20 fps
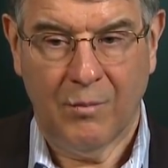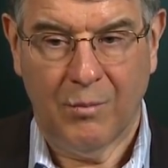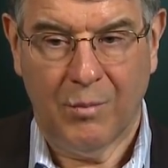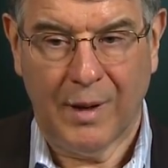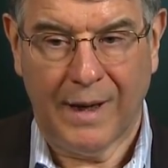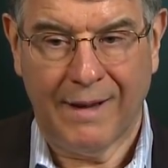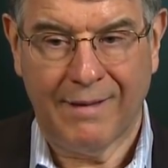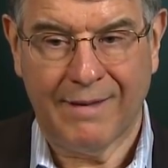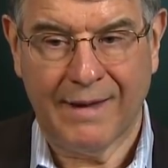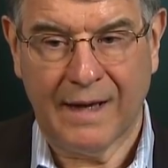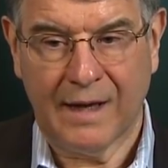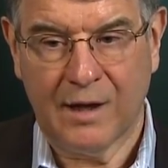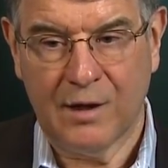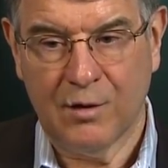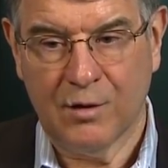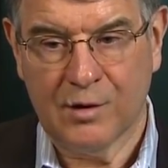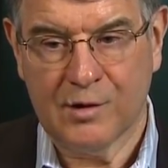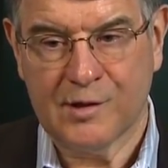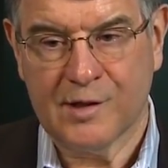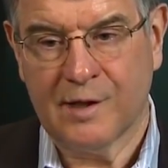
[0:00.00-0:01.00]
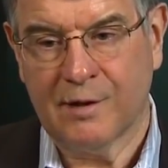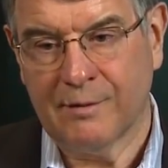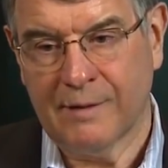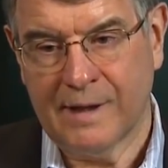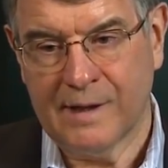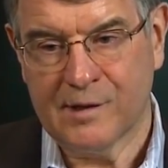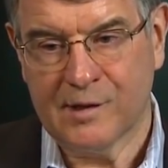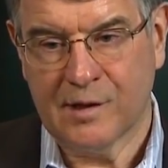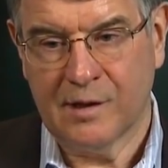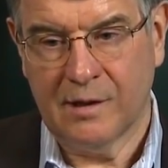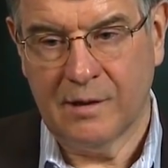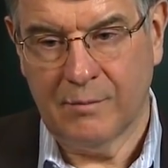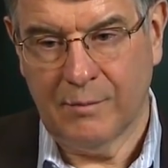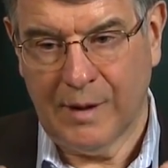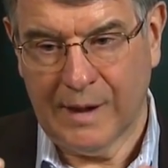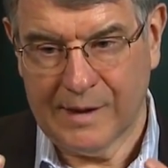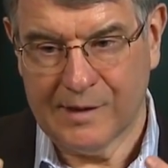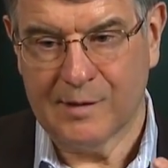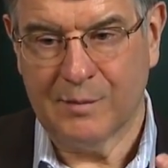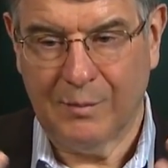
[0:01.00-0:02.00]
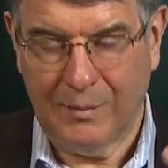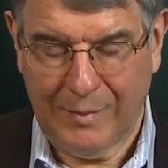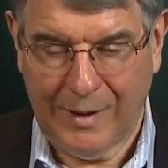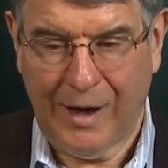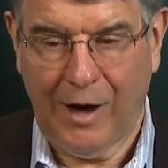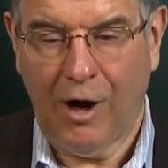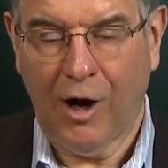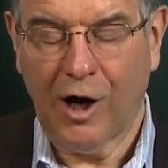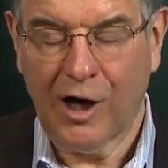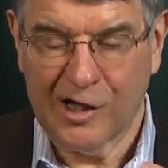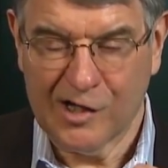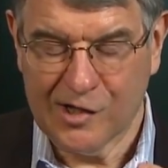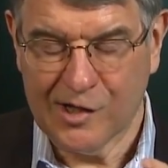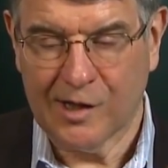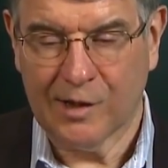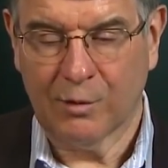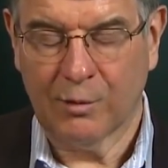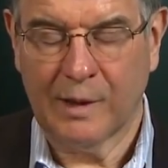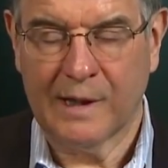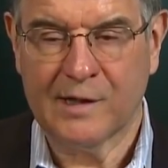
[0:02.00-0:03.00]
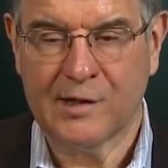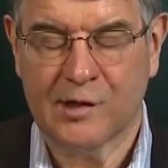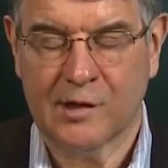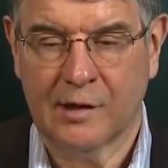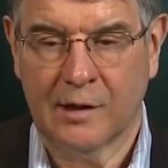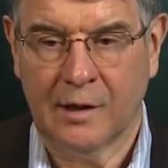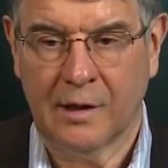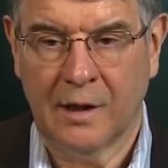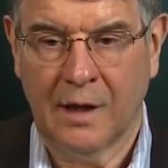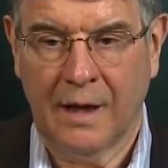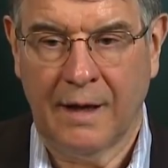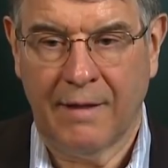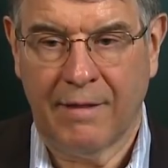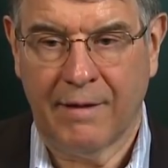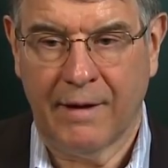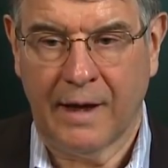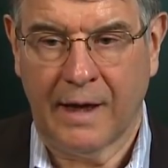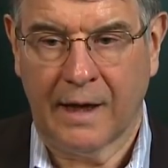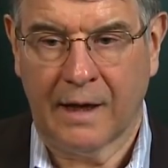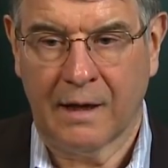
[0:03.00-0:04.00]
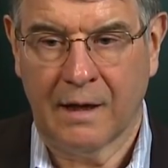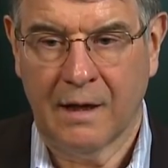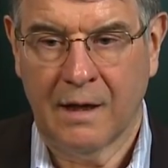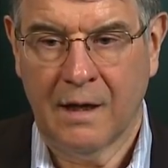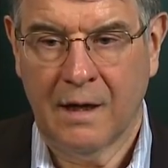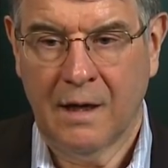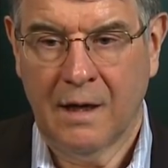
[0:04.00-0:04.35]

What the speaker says: But I think your generation, our generation, I think,